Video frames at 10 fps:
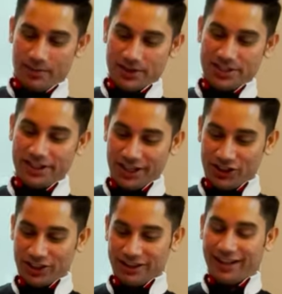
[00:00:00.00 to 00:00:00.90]

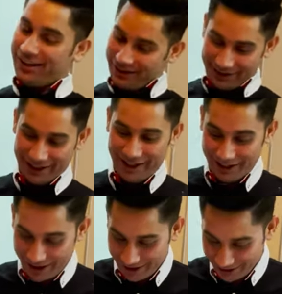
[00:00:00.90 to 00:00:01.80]
presentation, they
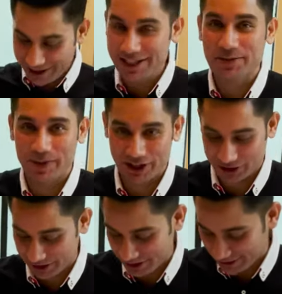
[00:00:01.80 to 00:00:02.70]
are really
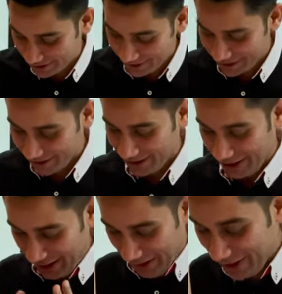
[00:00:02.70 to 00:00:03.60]
special.
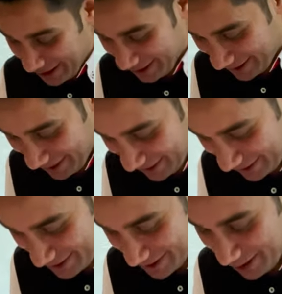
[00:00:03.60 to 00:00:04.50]
Look at the cake
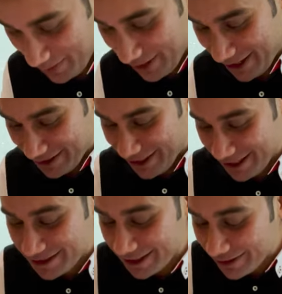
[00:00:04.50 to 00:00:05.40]
itself.
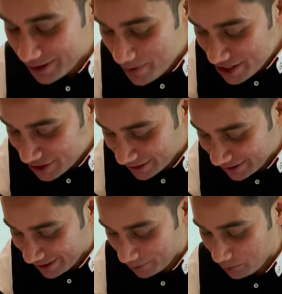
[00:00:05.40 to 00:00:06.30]
It is even mentioned
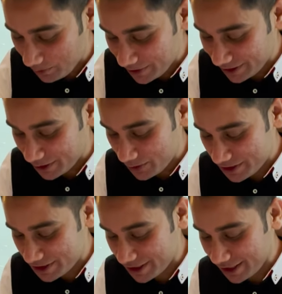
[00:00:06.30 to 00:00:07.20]
there 50th
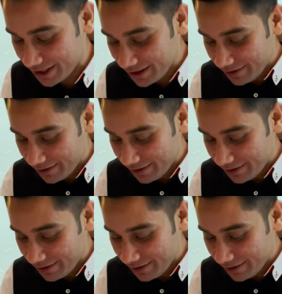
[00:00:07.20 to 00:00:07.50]
anniversary